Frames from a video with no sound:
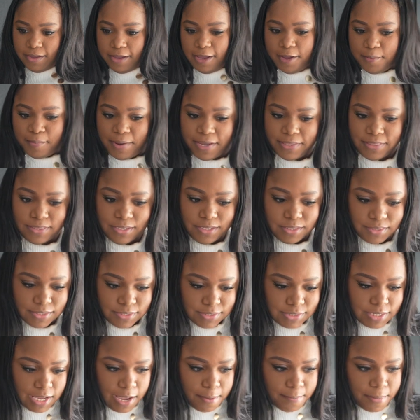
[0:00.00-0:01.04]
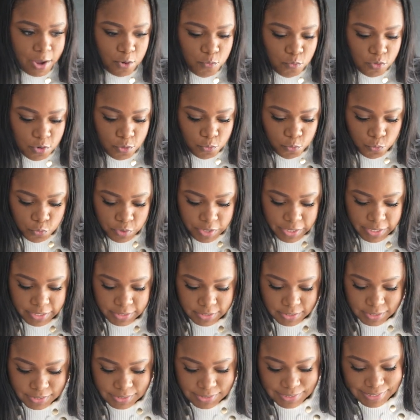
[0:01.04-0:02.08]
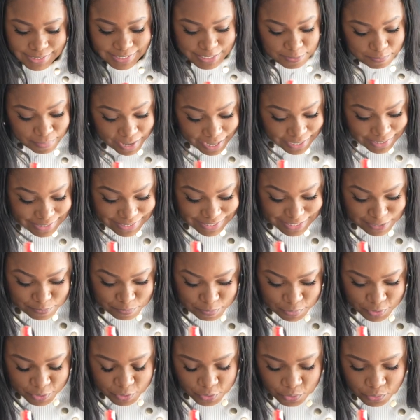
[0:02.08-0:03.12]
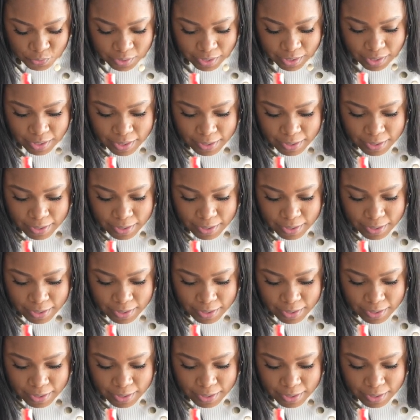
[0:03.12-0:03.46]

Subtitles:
I think this time I went with semi-simple